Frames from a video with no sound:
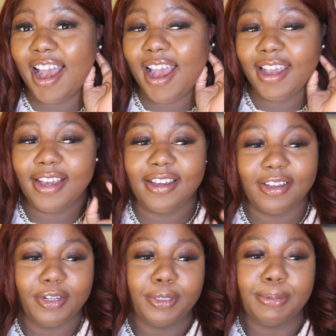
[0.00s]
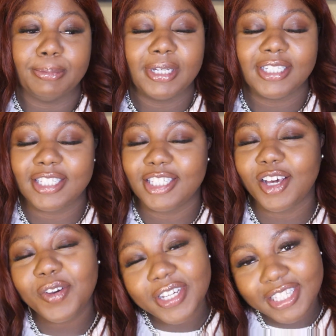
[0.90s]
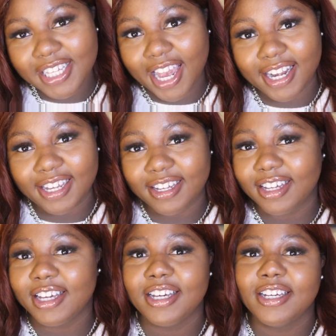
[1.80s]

I am so excited